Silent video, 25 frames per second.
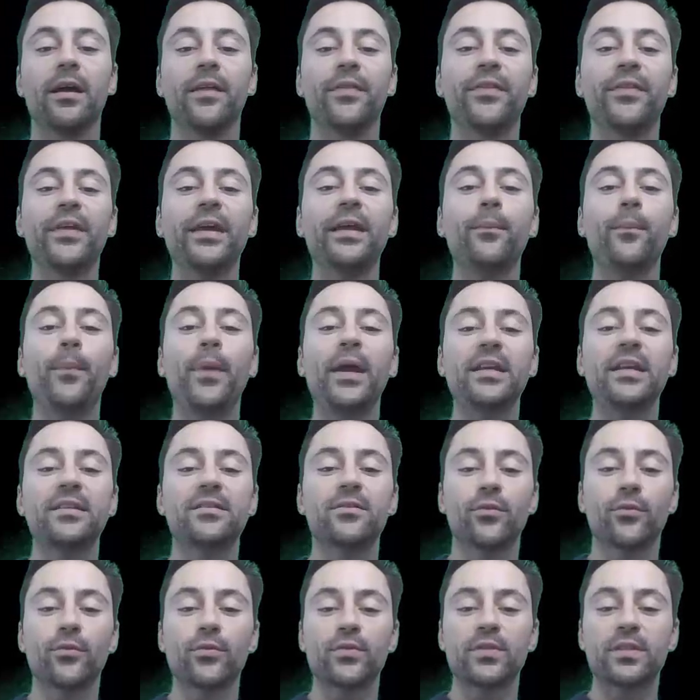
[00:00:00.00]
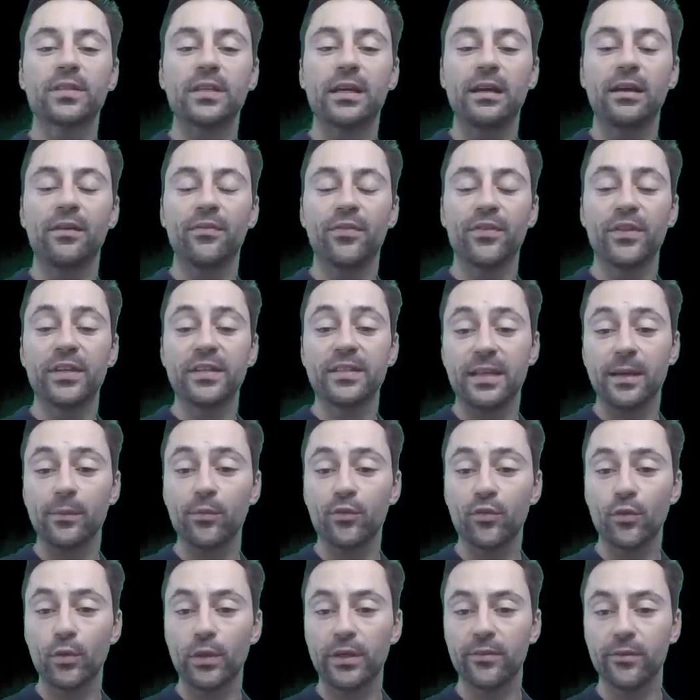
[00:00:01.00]
And then based on this
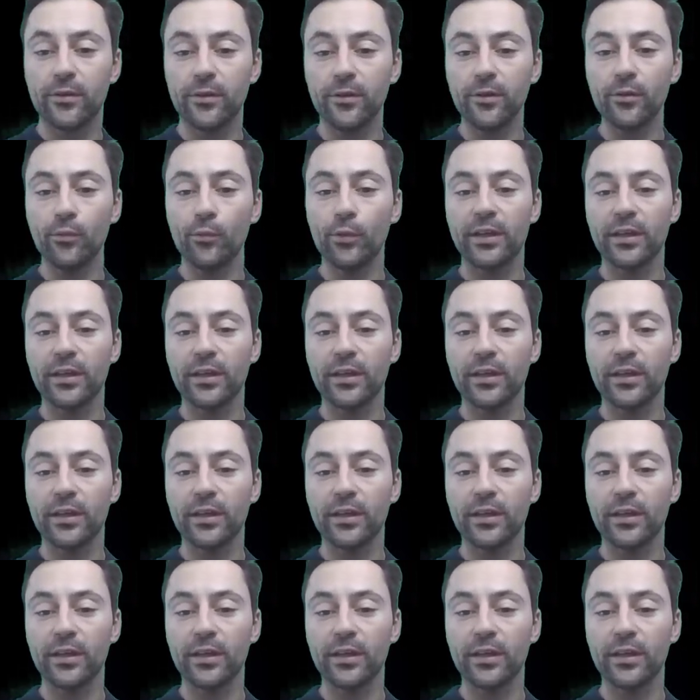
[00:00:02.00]
time to leader,